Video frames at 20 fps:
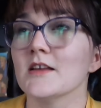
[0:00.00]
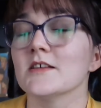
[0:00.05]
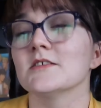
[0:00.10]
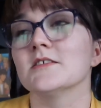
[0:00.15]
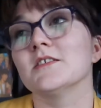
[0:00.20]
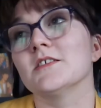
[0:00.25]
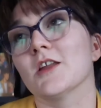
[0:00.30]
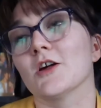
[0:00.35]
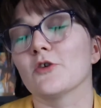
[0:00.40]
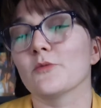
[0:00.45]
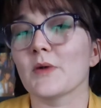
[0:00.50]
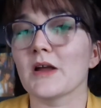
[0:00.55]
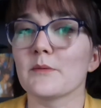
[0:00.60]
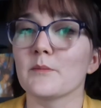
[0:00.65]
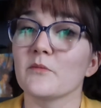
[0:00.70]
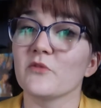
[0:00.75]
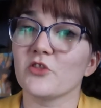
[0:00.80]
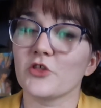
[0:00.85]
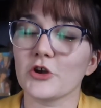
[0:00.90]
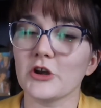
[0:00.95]
You know,
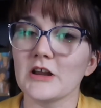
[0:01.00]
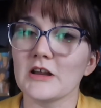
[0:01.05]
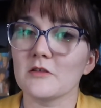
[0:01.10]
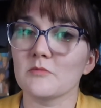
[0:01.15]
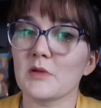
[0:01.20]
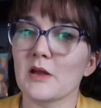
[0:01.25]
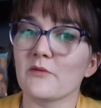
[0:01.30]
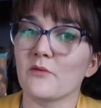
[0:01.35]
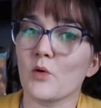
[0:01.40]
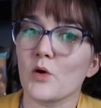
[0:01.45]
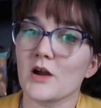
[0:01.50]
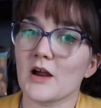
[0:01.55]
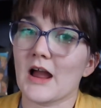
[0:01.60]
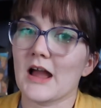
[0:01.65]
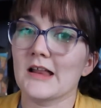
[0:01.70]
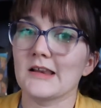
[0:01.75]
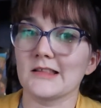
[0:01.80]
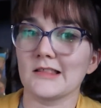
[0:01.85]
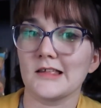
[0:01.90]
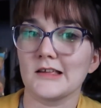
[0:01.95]
my 3 and my 4
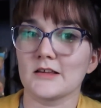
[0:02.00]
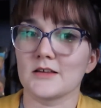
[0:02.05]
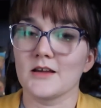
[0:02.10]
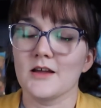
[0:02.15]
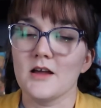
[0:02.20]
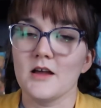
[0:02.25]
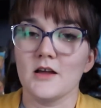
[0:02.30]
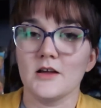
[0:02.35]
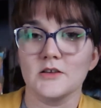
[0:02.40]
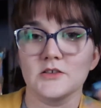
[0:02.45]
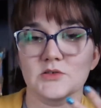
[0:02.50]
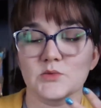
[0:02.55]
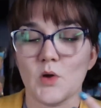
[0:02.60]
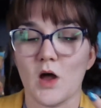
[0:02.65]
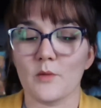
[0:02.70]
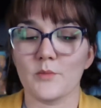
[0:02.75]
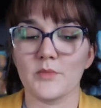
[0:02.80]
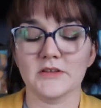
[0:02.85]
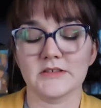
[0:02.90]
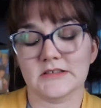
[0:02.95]
kind of like
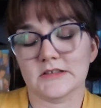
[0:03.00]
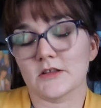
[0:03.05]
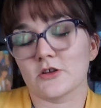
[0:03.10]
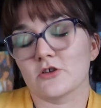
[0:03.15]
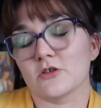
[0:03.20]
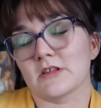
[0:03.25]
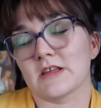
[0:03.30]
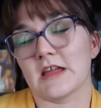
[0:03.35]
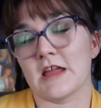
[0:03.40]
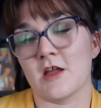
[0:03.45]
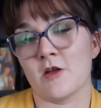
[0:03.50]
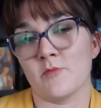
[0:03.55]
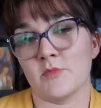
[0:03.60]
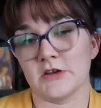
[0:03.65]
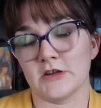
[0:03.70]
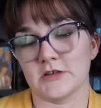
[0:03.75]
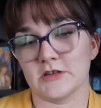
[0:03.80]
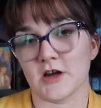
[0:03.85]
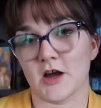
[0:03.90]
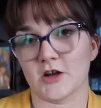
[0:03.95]
swap. It's literally him and
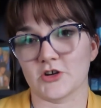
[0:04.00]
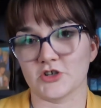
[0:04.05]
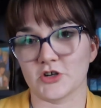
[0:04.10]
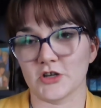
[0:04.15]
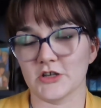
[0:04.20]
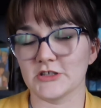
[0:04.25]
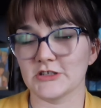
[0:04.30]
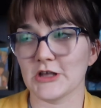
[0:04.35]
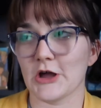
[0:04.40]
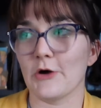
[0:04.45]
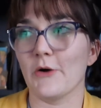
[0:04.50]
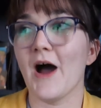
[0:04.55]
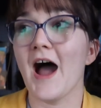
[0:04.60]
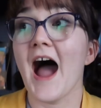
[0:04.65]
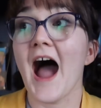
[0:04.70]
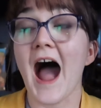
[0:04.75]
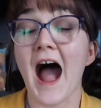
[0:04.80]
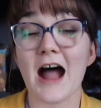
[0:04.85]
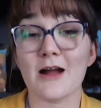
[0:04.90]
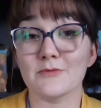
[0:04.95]
Natasha. So
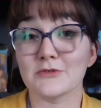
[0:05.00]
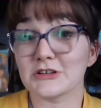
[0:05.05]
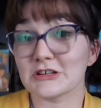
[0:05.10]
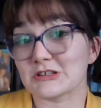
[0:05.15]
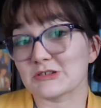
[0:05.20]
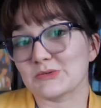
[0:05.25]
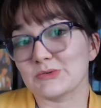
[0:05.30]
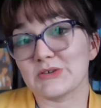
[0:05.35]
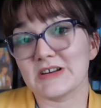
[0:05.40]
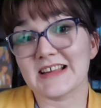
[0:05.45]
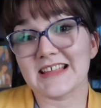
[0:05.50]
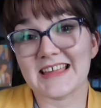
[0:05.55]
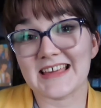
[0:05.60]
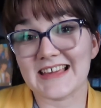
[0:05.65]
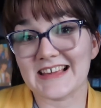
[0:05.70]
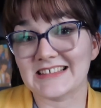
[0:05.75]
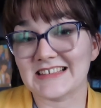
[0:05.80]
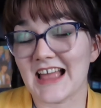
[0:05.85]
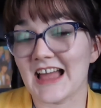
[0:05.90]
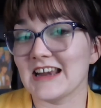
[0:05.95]
I'm just really
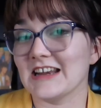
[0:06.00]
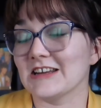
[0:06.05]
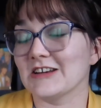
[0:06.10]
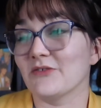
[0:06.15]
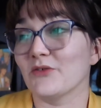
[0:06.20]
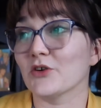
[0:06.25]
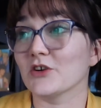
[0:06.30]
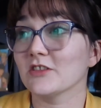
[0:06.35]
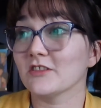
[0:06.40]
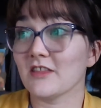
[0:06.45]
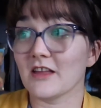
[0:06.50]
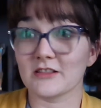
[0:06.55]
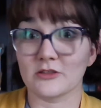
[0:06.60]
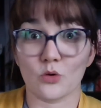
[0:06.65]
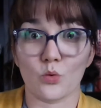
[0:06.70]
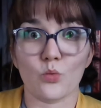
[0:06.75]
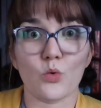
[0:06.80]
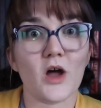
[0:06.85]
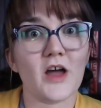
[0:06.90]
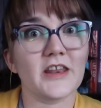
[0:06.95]
excited for like the
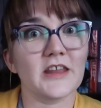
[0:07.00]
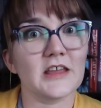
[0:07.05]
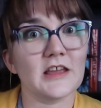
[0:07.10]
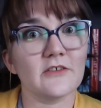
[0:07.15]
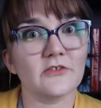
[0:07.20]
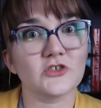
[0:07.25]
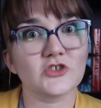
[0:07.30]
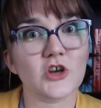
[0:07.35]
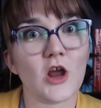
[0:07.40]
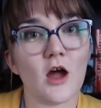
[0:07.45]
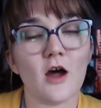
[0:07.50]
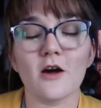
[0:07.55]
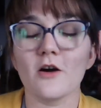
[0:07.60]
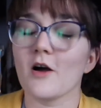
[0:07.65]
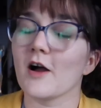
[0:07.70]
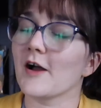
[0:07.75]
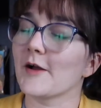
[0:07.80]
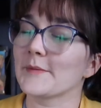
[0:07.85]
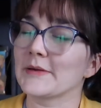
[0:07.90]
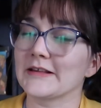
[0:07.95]
What If show.
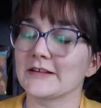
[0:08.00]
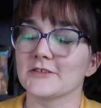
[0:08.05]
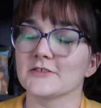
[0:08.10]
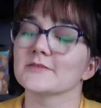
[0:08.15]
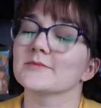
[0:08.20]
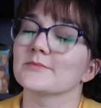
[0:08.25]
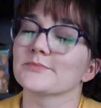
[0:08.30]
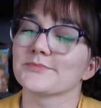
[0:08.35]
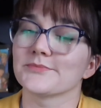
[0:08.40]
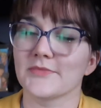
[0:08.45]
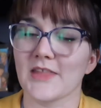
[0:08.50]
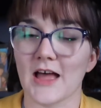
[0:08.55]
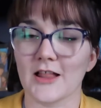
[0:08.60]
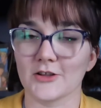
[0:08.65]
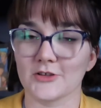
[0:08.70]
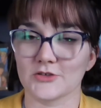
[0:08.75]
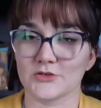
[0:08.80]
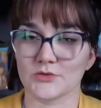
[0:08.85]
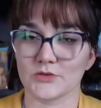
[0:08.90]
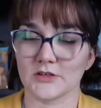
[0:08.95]
I mean, that
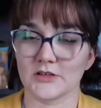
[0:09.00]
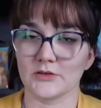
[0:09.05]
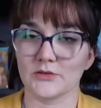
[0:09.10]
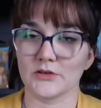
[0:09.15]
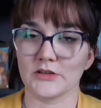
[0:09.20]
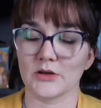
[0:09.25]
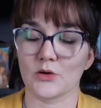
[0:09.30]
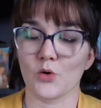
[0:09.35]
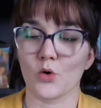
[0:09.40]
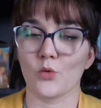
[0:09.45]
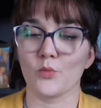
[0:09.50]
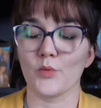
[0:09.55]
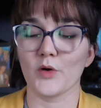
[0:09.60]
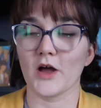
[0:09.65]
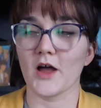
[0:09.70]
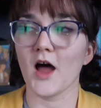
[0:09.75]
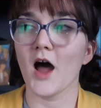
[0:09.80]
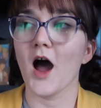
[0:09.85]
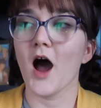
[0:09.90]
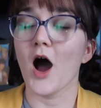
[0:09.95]
looks really cool.
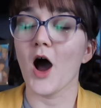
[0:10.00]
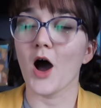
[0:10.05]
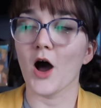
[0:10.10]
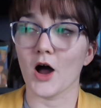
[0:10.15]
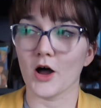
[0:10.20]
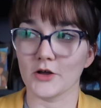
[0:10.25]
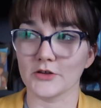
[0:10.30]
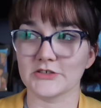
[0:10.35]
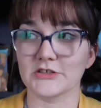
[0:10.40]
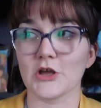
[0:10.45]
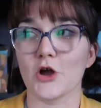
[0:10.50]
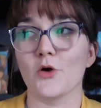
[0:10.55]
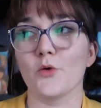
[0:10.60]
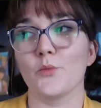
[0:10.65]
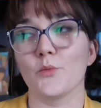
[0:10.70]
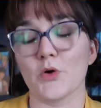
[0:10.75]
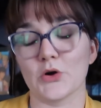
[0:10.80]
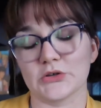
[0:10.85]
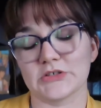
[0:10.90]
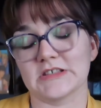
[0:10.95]
But also,
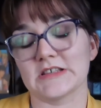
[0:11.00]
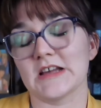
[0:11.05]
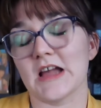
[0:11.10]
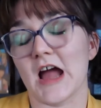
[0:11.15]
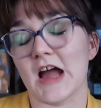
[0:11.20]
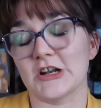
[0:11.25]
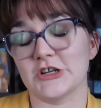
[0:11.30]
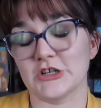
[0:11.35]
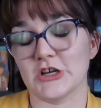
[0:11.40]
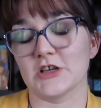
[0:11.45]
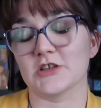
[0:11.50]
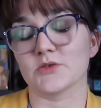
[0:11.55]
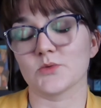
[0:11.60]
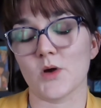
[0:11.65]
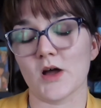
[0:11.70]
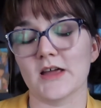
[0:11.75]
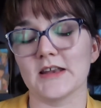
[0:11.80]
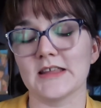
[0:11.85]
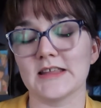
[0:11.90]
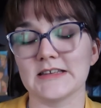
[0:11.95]
mostly, I just
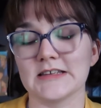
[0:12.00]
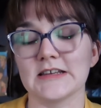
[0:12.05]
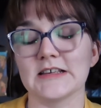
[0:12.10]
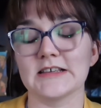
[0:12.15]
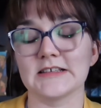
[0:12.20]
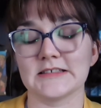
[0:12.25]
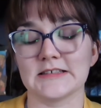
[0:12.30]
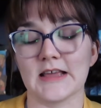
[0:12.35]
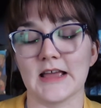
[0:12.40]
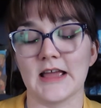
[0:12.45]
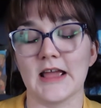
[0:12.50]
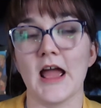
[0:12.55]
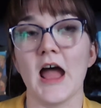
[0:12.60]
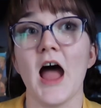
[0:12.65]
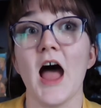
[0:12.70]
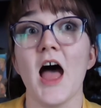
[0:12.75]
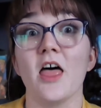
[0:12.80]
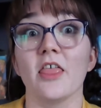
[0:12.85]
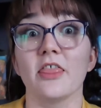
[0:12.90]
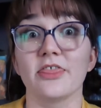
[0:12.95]
wanted to say
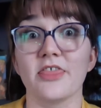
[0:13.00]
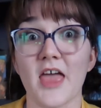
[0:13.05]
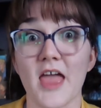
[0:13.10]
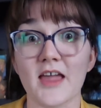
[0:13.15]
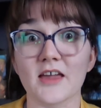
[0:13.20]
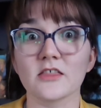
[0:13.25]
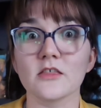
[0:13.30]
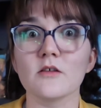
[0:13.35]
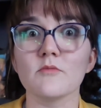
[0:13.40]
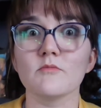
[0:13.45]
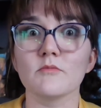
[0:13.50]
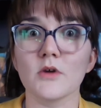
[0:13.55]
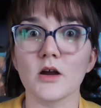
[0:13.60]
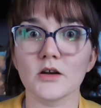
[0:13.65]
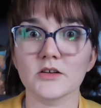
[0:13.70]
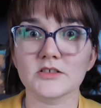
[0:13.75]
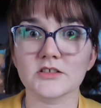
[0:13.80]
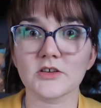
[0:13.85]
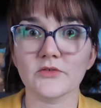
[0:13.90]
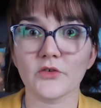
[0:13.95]
thank the
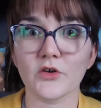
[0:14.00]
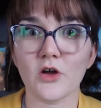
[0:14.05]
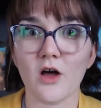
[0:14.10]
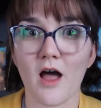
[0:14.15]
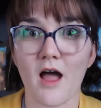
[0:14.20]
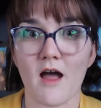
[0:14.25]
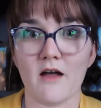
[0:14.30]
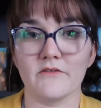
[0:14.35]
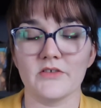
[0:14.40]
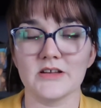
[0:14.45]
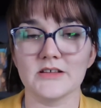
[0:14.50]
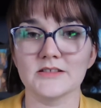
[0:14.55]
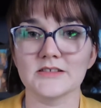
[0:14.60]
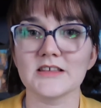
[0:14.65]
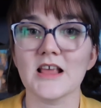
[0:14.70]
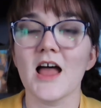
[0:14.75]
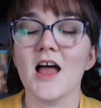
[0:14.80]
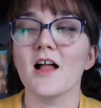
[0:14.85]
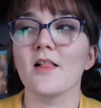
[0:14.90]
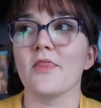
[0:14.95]
merciful heavens
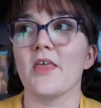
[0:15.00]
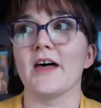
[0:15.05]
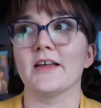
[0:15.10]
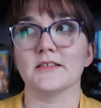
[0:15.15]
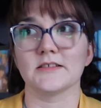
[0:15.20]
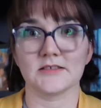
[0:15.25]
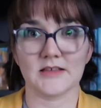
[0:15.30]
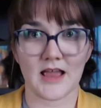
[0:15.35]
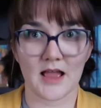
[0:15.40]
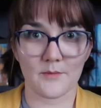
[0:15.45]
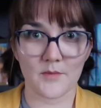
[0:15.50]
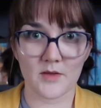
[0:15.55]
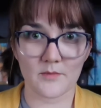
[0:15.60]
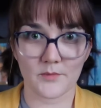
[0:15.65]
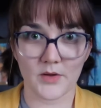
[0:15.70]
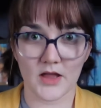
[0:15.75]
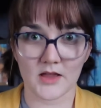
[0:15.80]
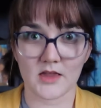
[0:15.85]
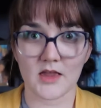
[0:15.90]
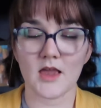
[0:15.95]
that Sam and
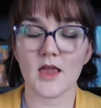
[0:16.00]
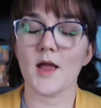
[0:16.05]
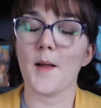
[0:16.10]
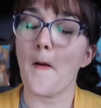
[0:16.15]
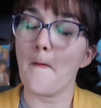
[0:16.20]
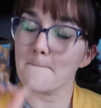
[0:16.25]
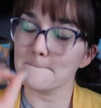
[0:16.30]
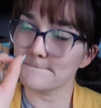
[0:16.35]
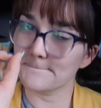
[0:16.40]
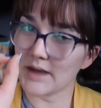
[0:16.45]
Bucky